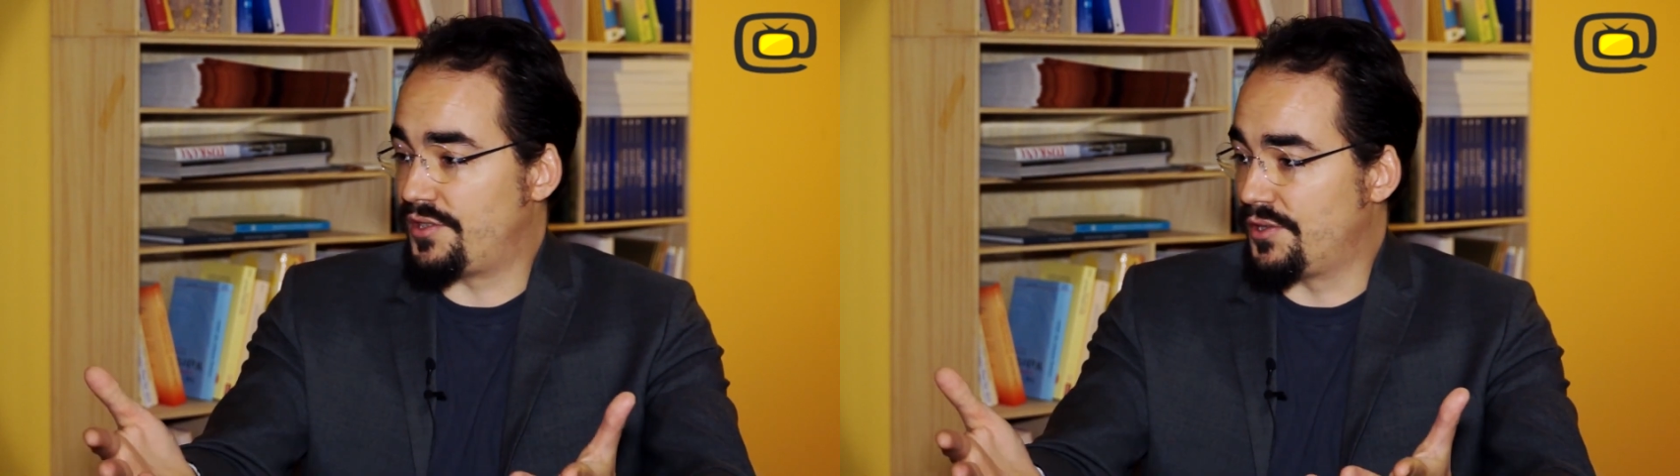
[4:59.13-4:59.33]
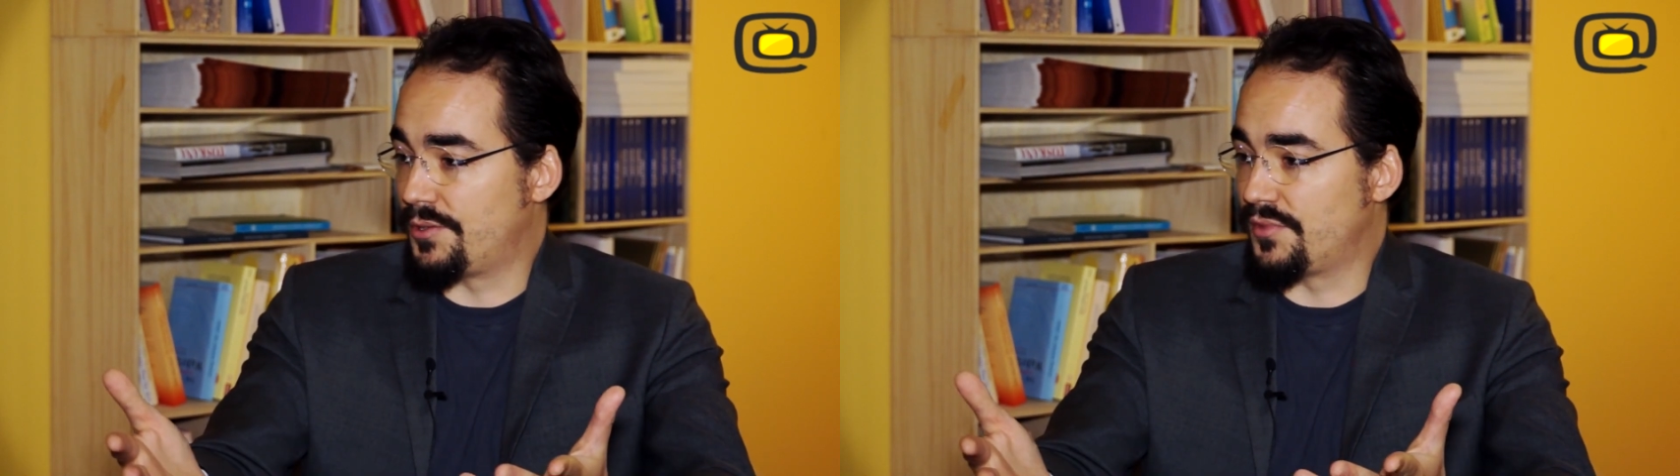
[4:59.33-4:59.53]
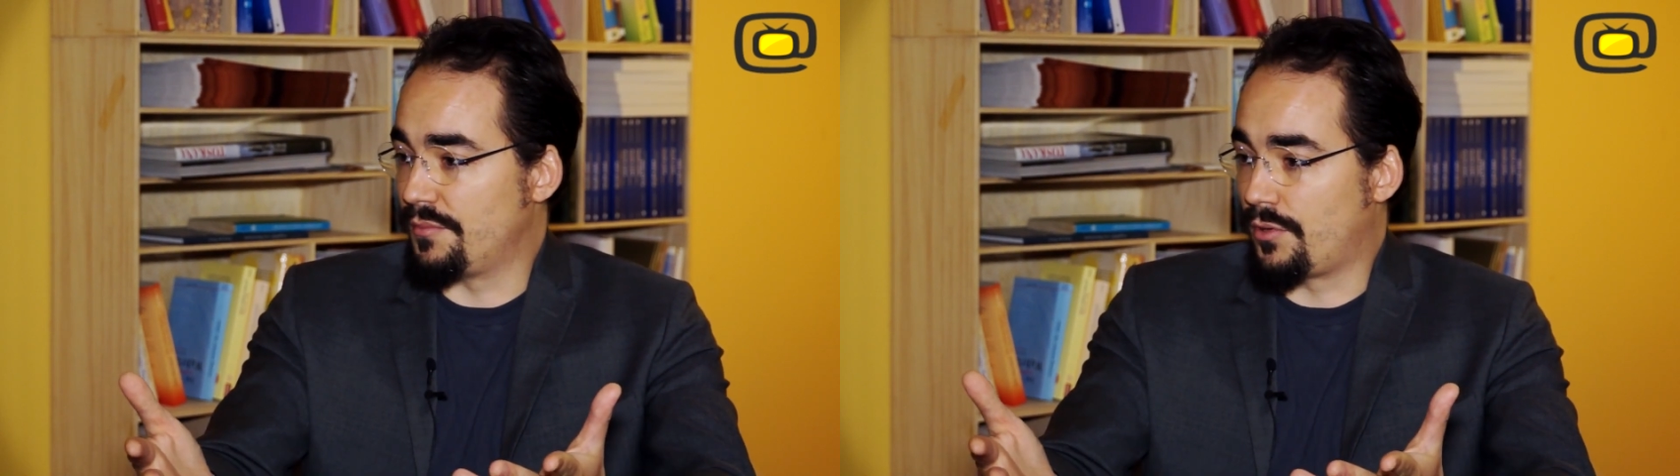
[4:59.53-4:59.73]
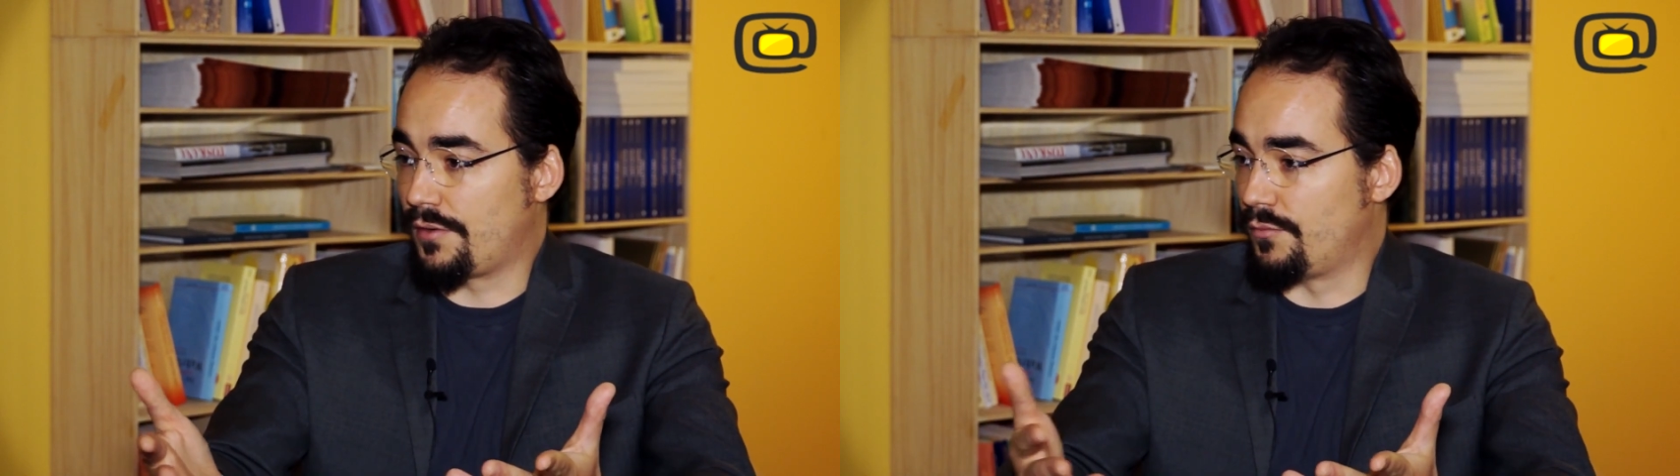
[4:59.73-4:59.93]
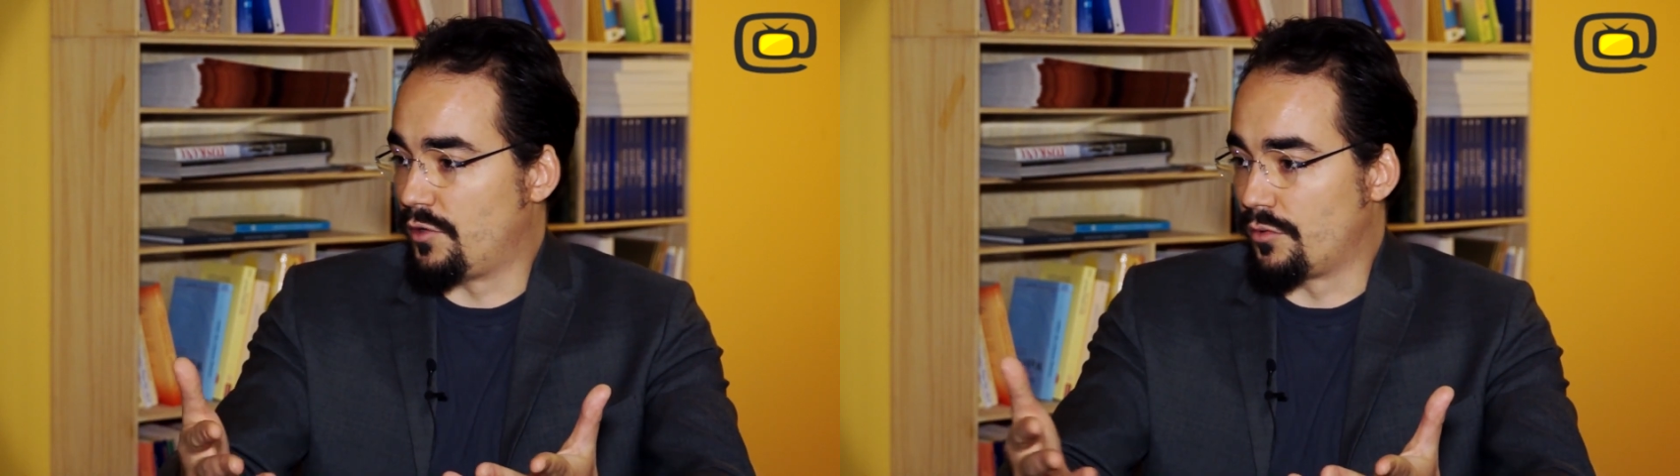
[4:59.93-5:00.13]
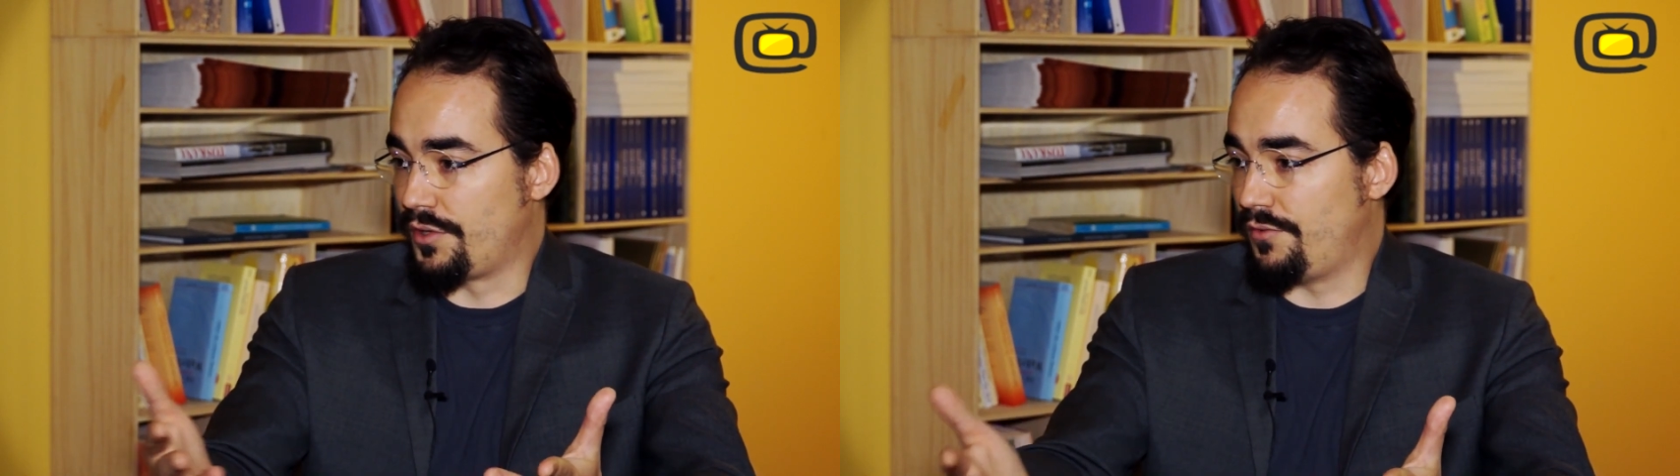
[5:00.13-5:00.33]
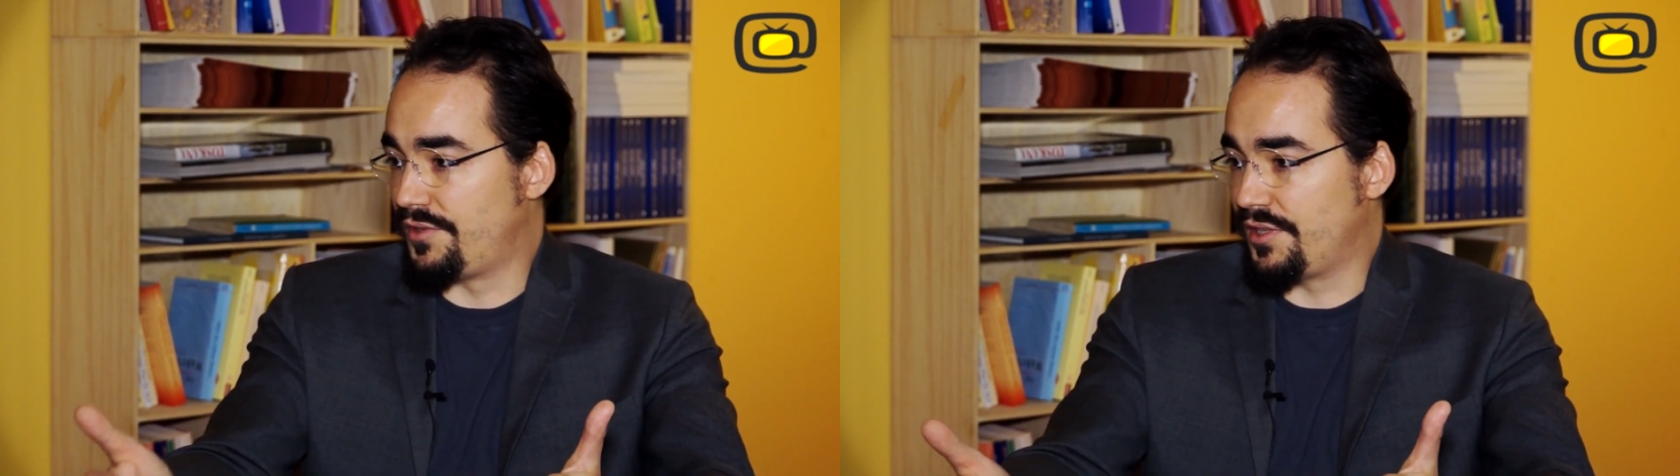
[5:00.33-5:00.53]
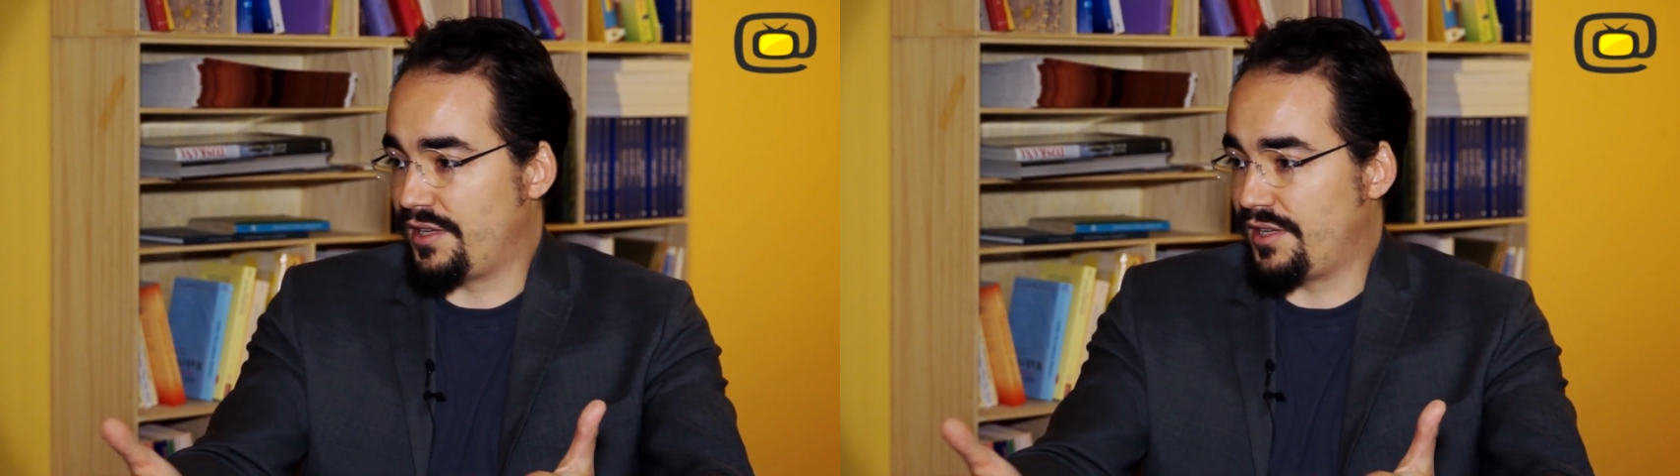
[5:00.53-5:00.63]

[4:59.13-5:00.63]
systems apart from what we're using,